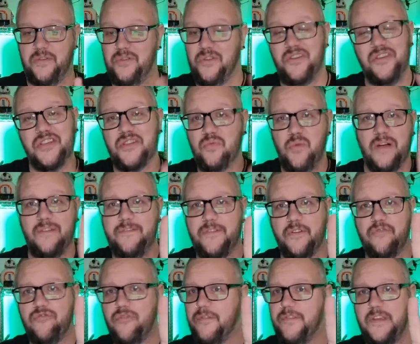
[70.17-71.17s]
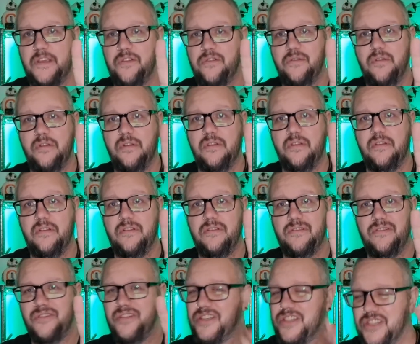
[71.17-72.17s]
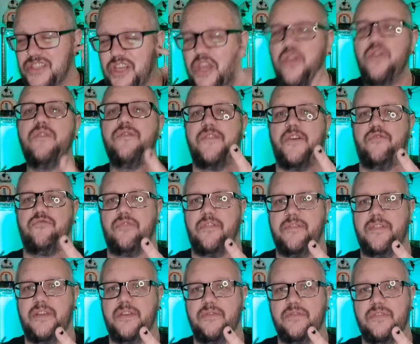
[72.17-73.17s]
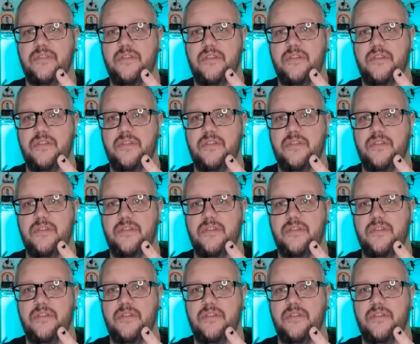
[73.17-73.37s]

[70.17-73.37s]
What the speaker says: Not just one font review. Not just two font reviews.